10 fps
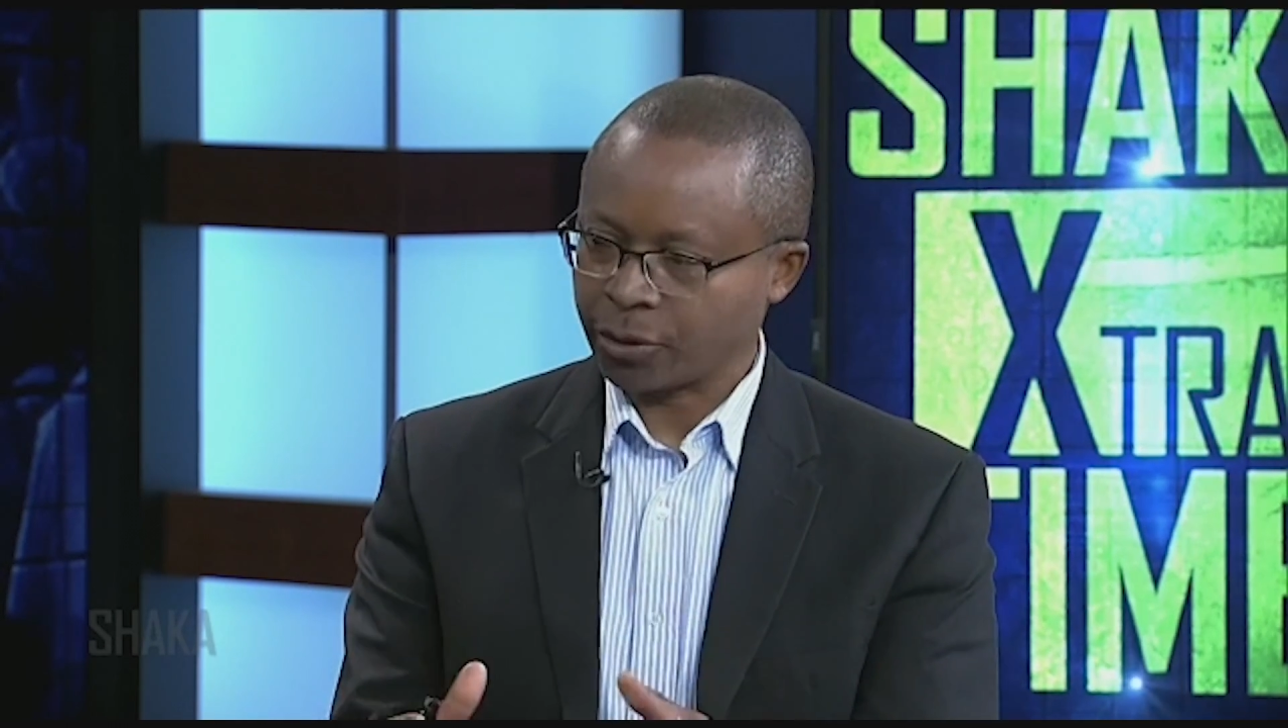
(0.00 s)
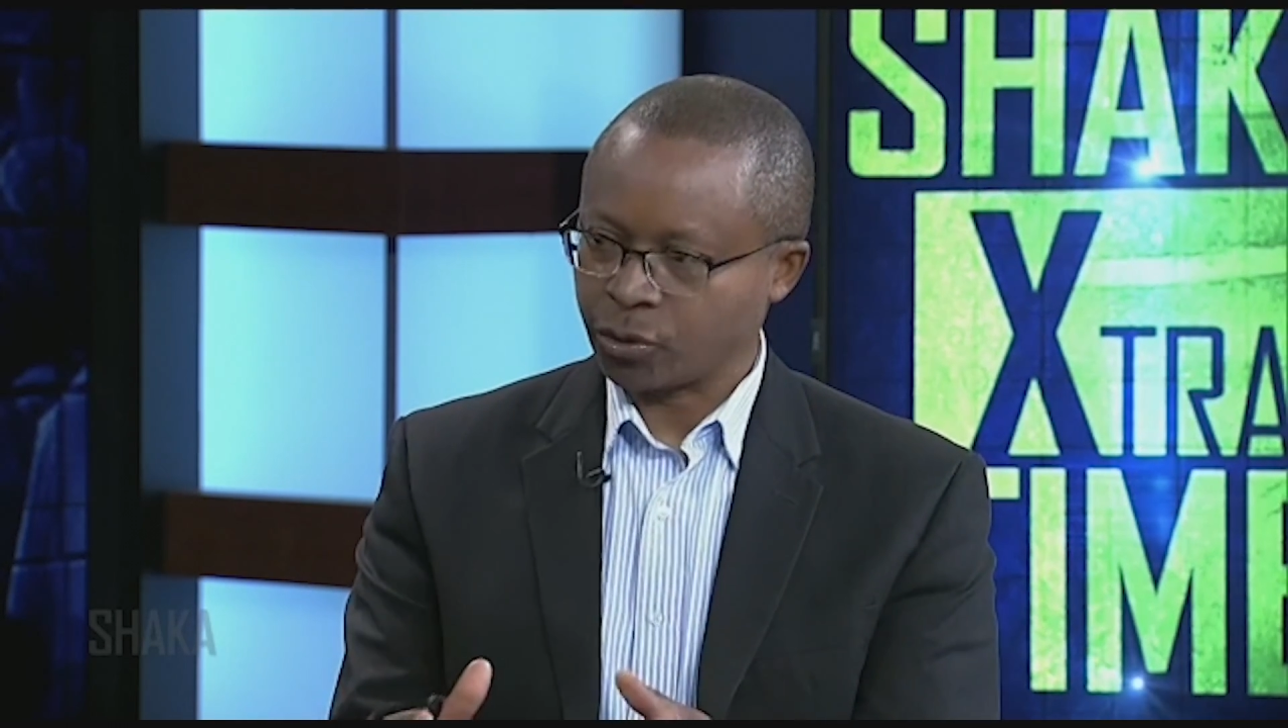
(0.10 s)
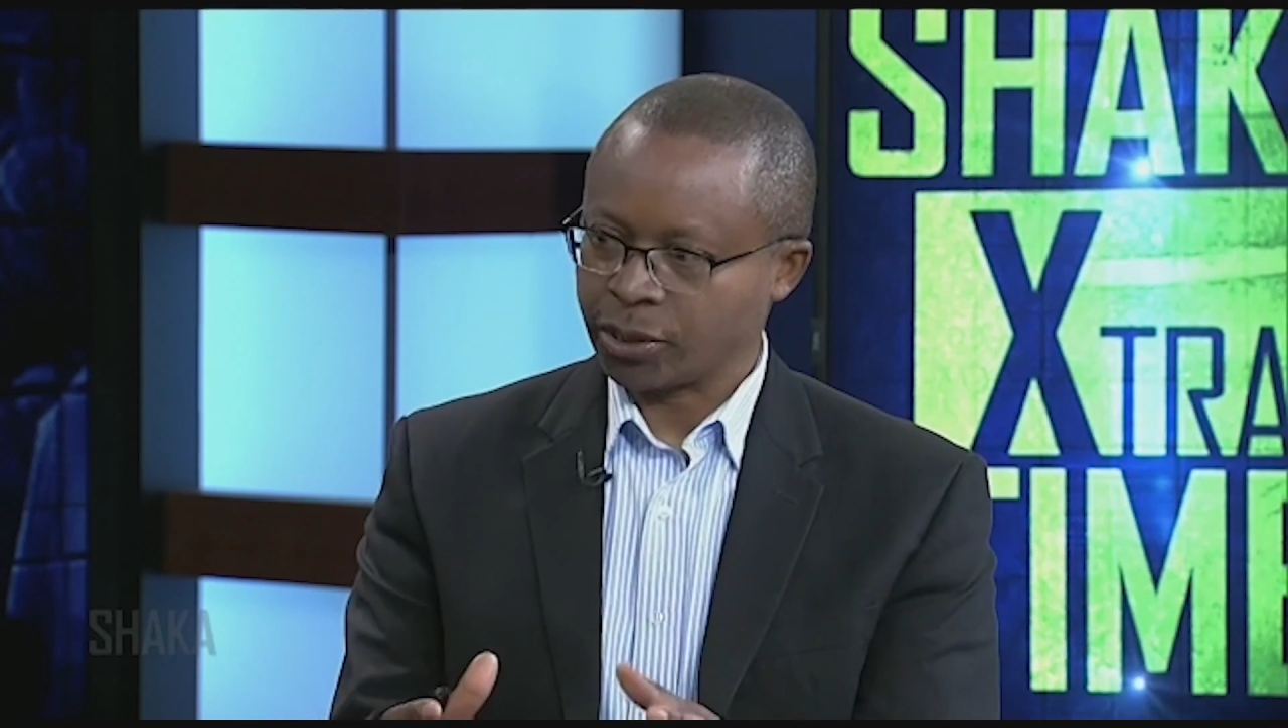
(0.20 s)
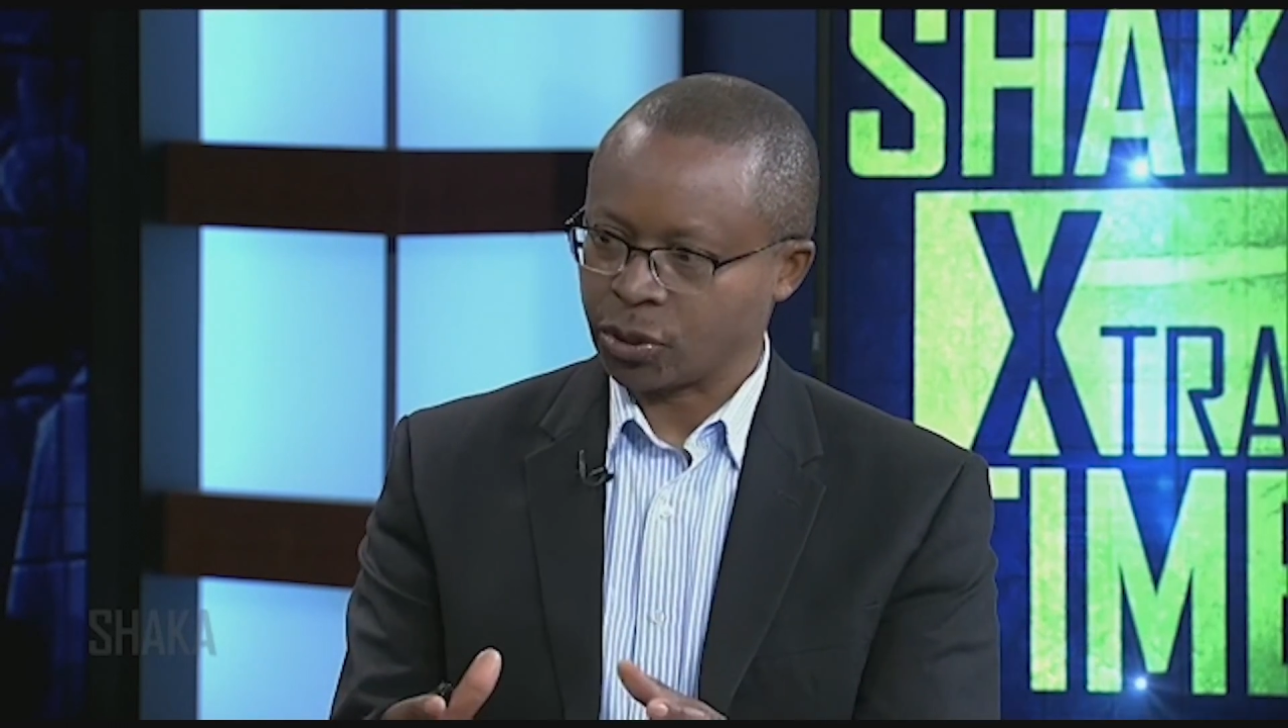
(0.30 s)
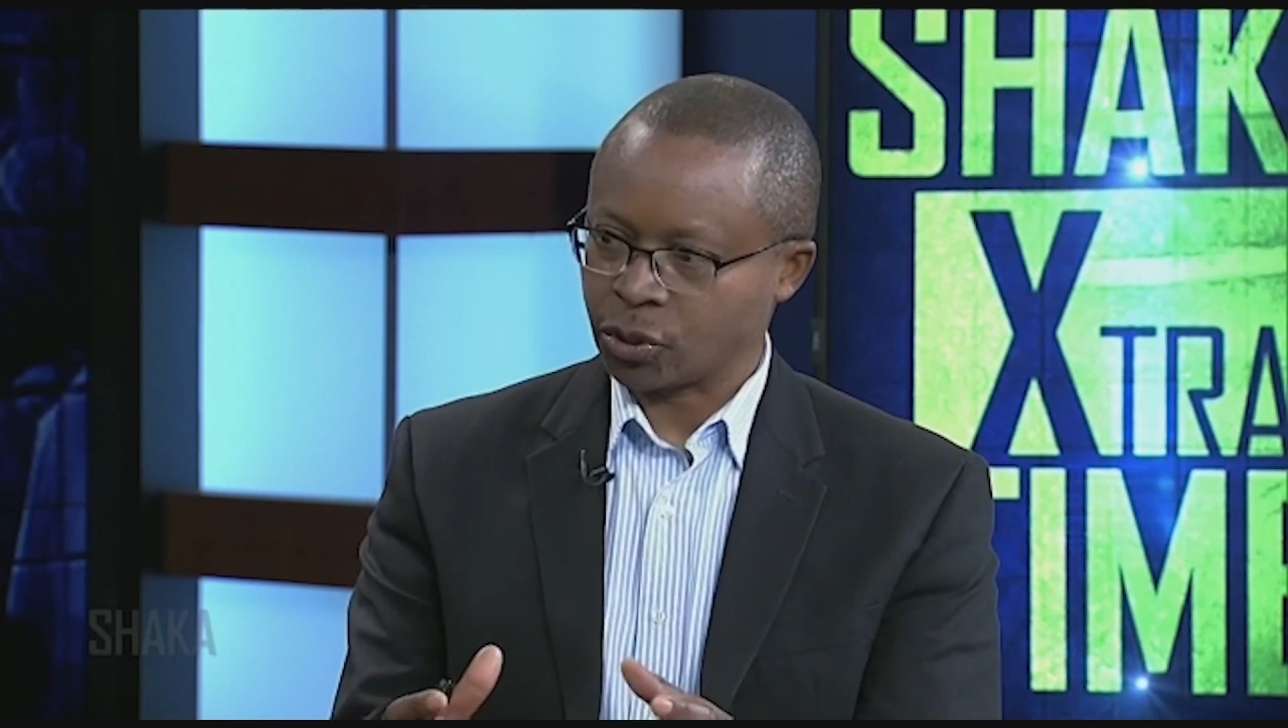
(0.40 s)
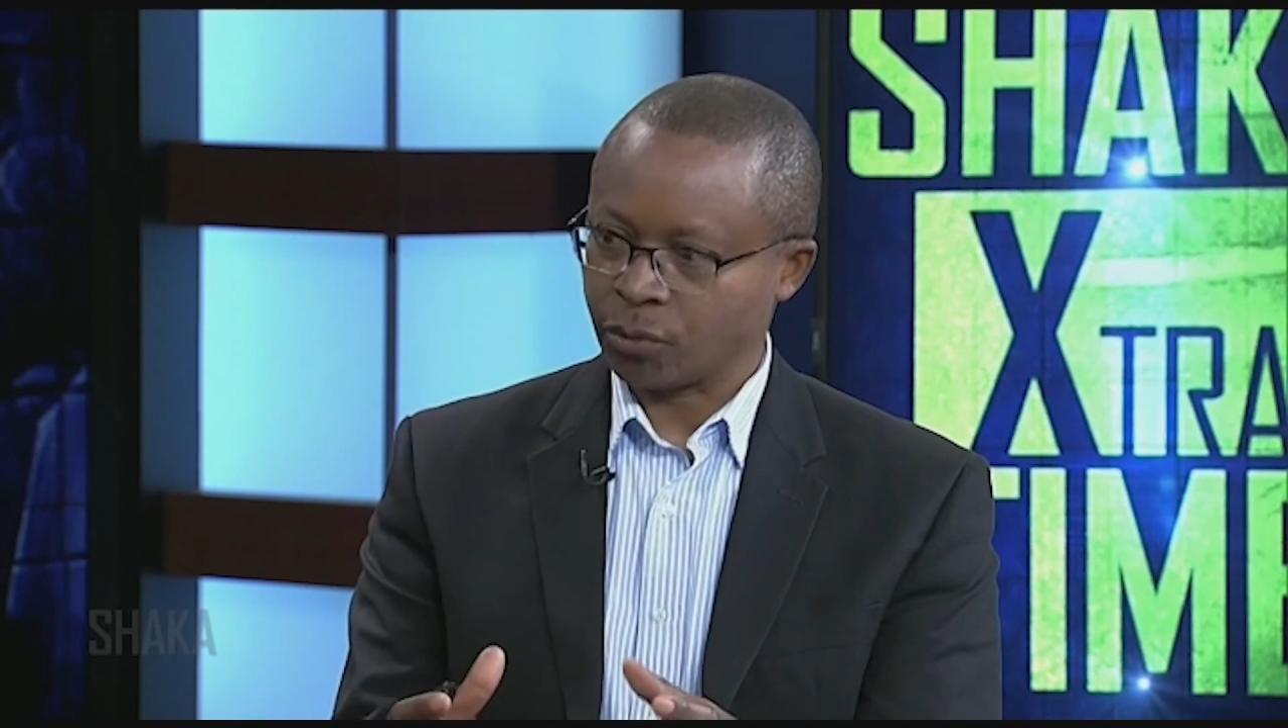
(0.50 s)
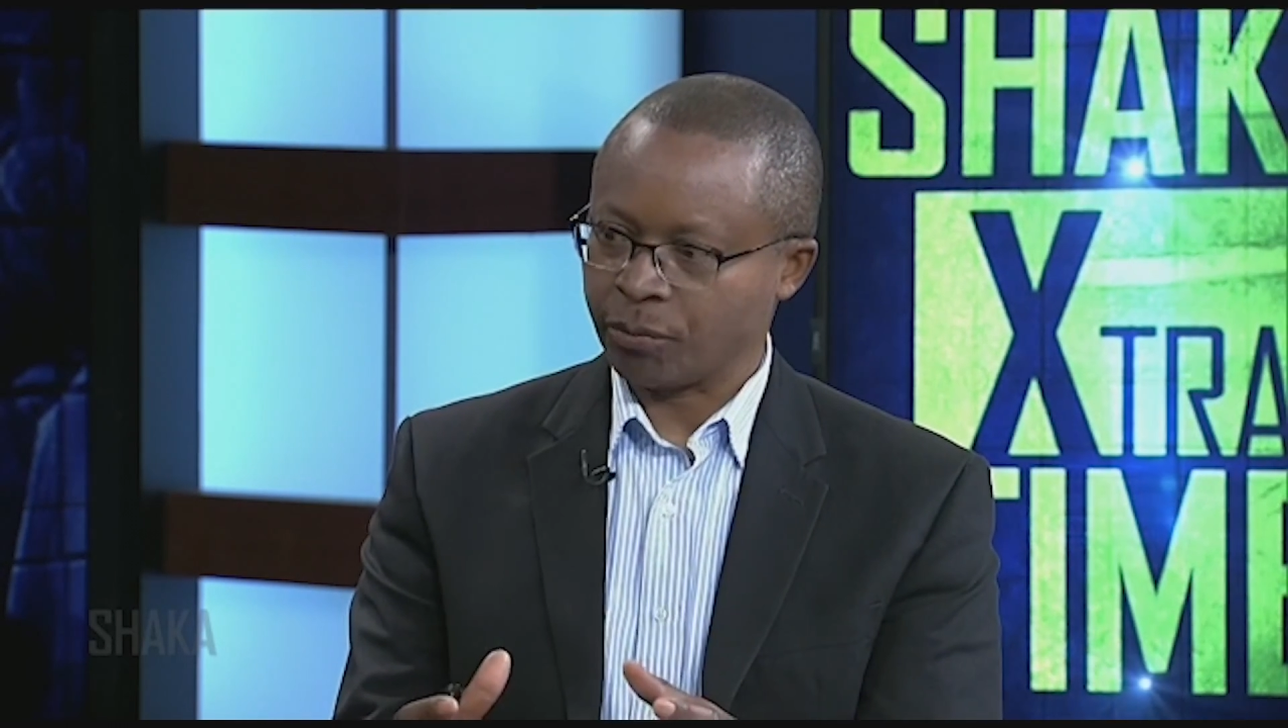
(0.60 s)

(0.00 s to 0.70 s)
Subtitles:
countries